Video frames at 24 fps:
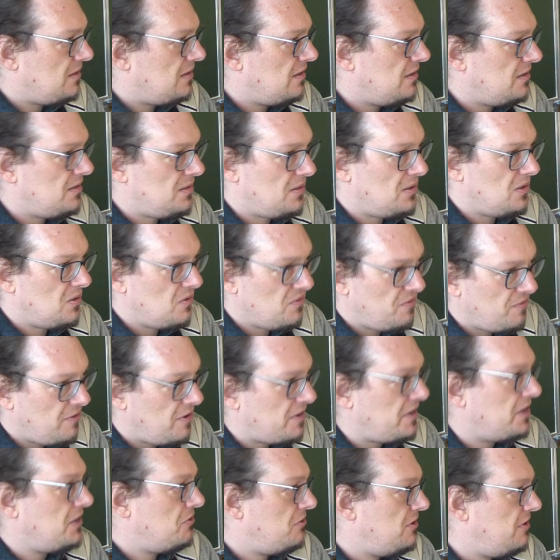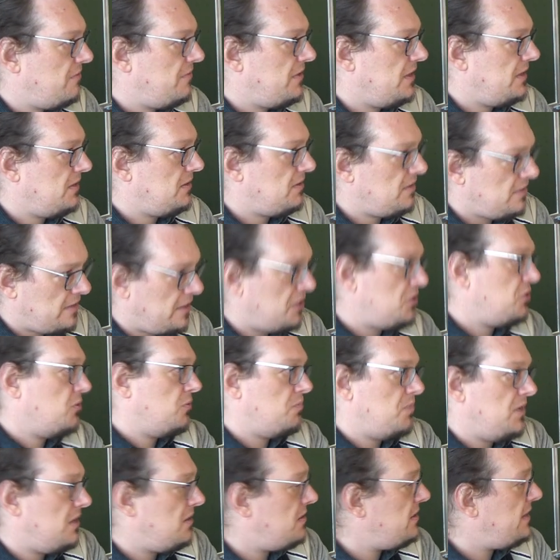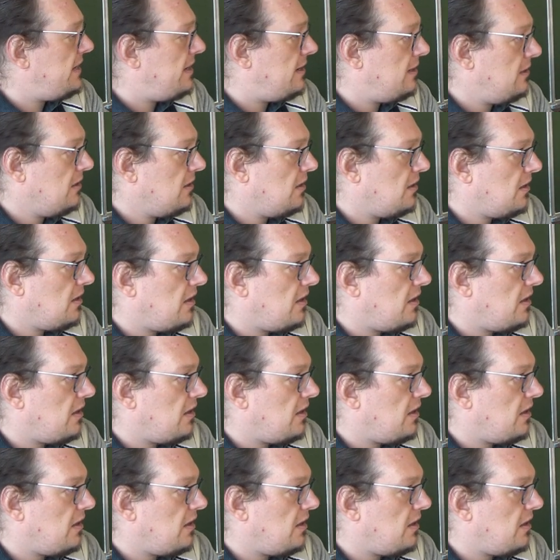it's so fucking trivial. That should be in there.